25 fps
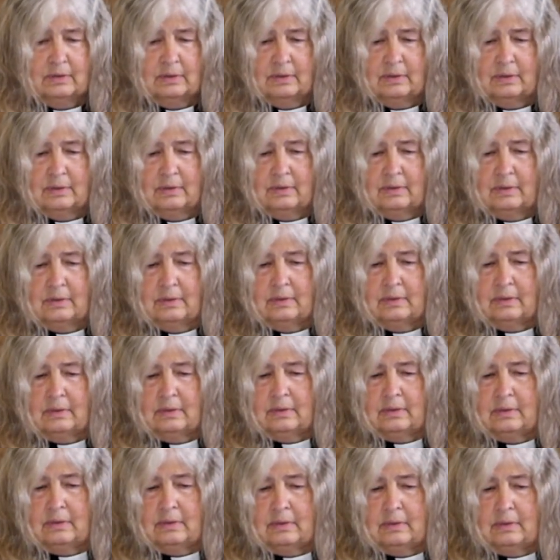
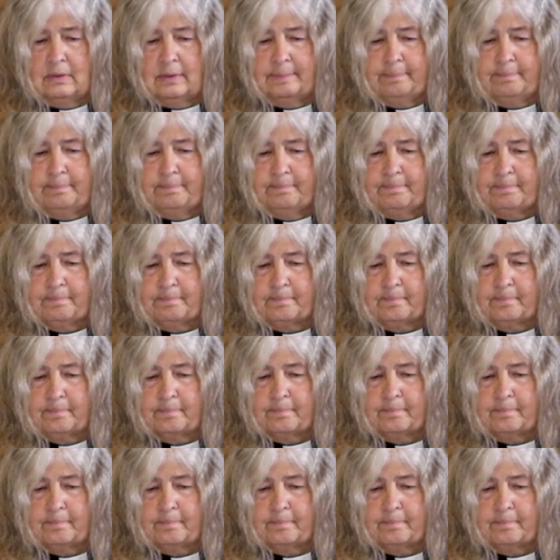(no one is talking)